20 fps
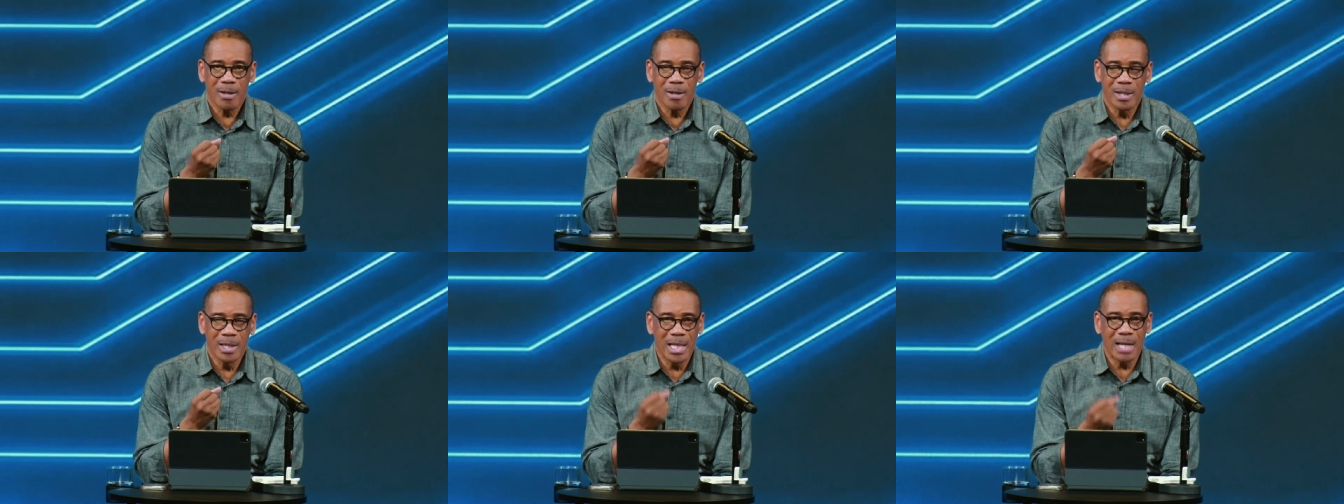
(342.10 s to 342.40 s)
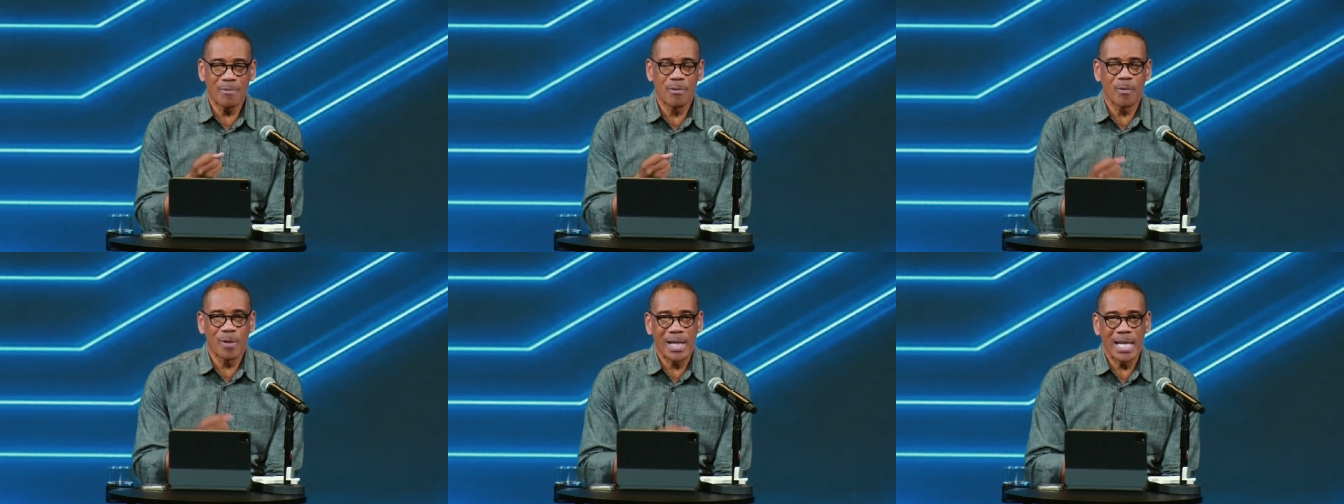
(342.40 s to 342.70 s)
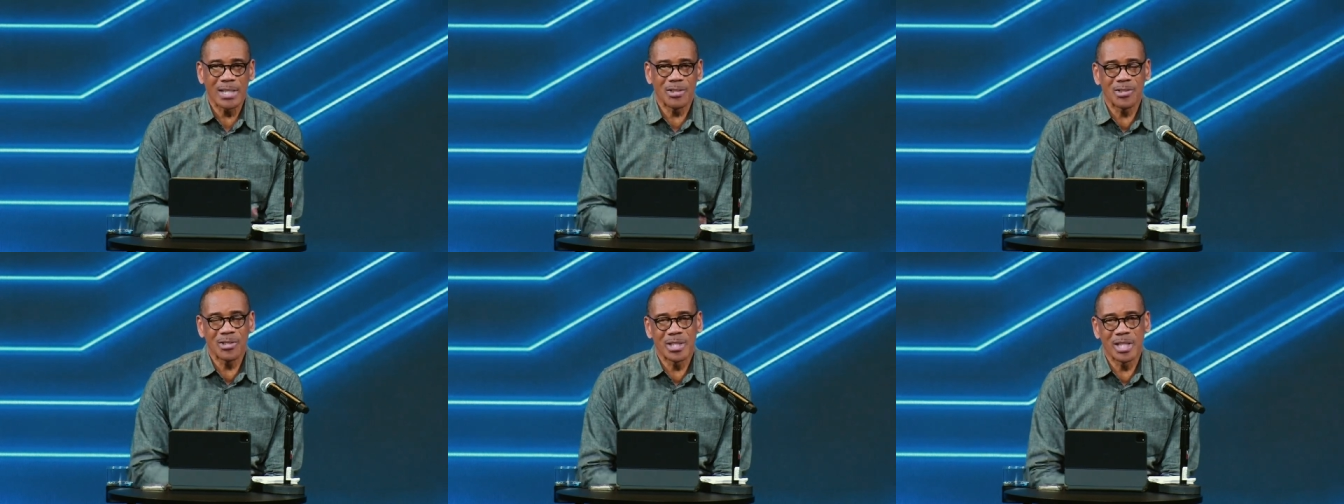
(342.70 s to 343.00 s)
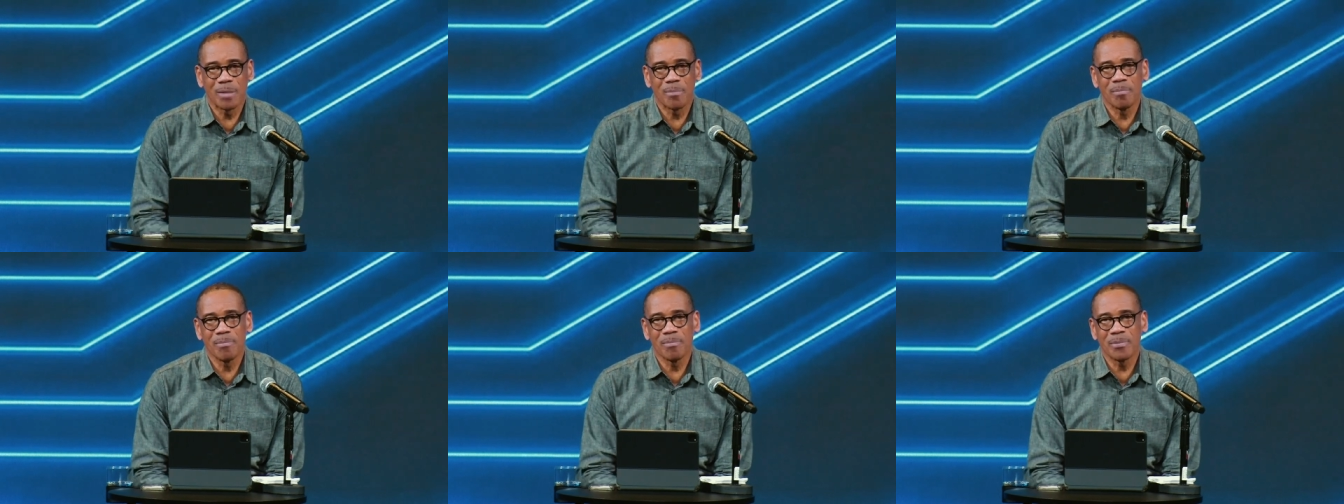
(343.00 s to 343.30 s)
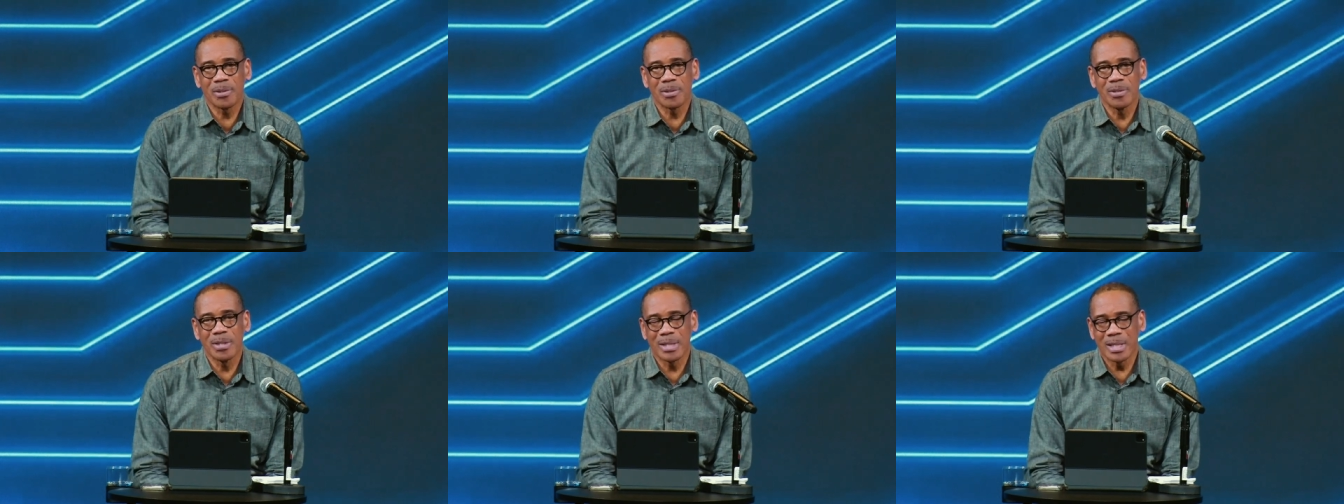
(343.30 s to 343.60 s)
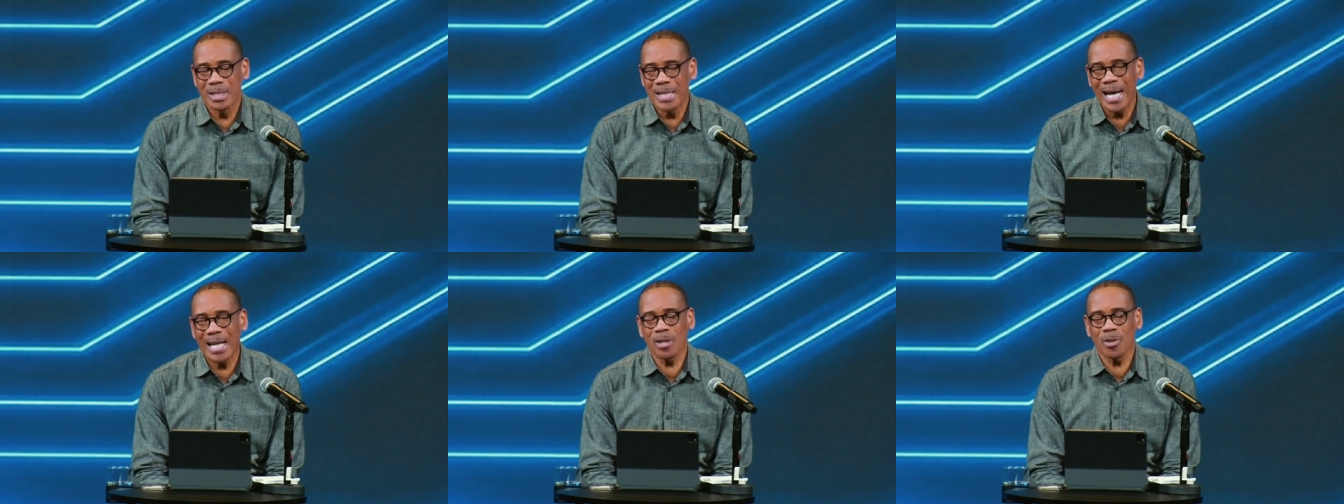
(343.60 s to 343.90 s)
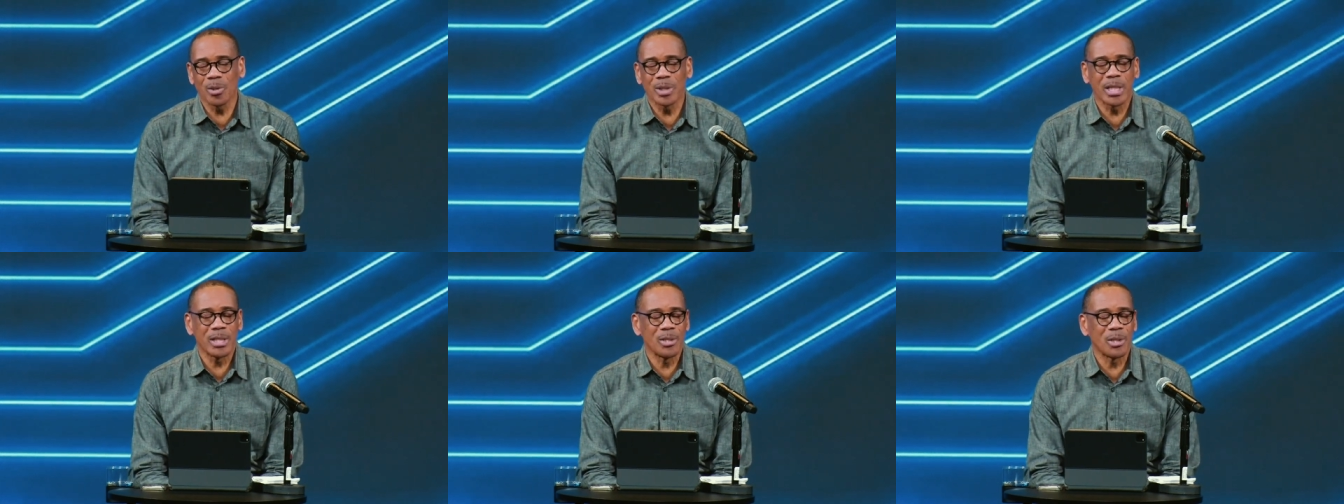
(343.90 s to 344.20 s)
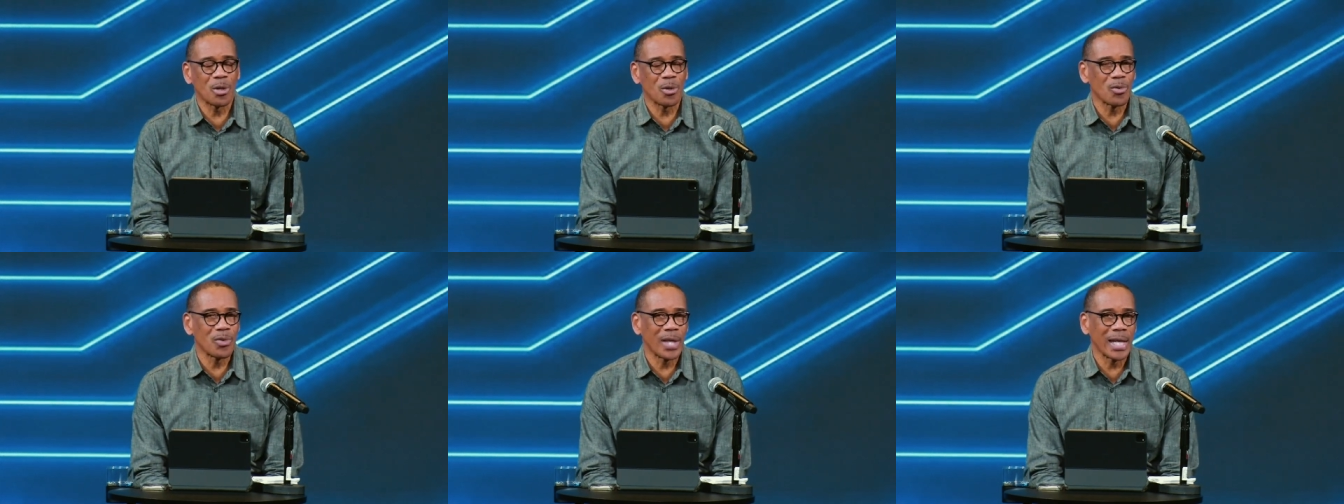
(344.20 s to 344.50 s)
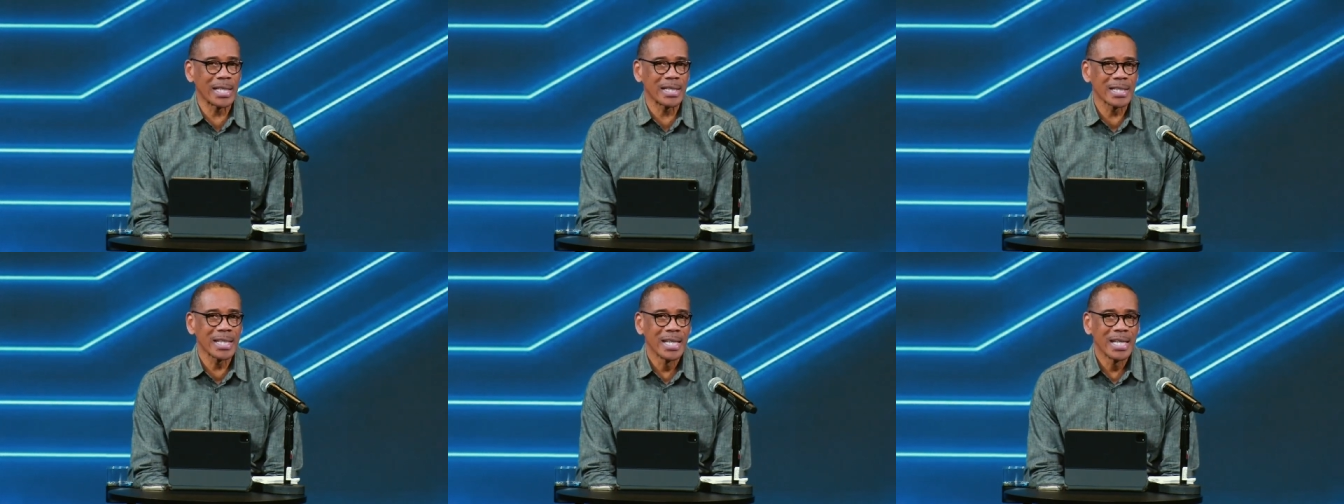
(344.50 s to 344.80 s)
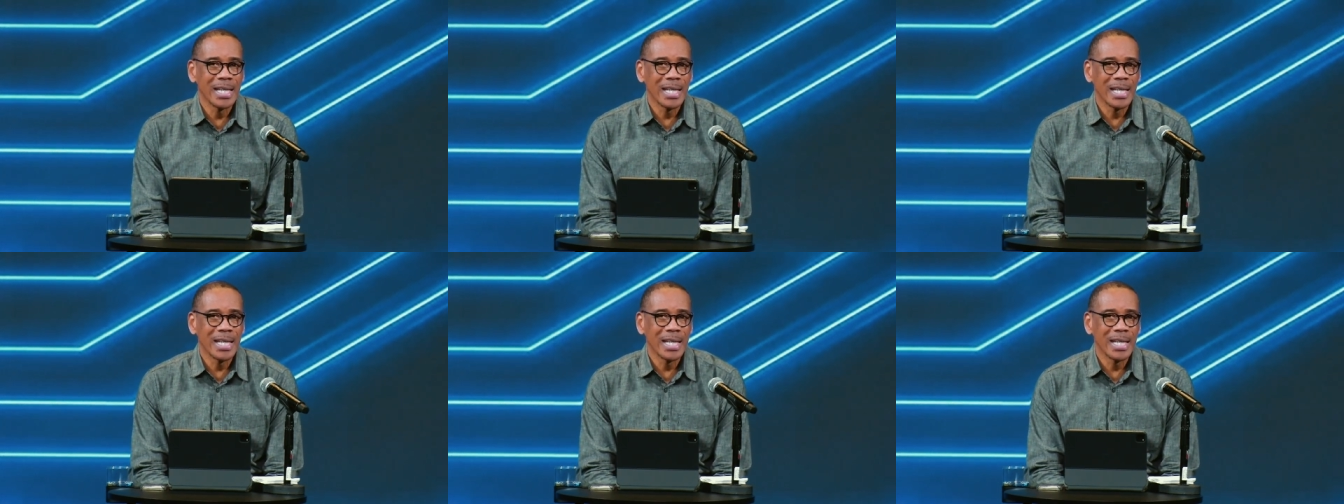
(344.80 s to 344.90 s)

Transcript: love and relationship to not only know that